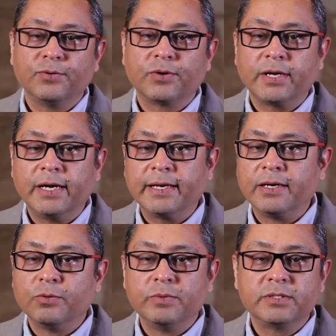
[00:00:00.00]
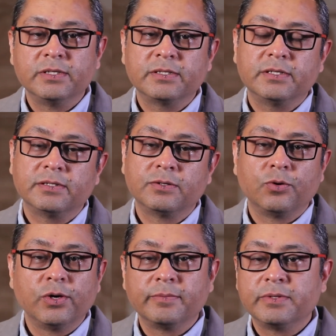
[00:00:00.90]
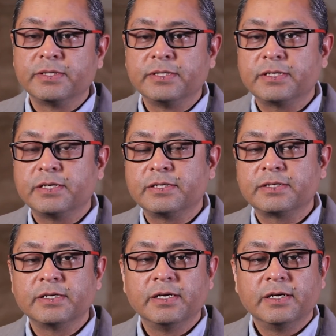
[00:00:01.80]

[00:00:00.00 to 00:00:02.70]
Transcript: creating new businesses, growing businesses,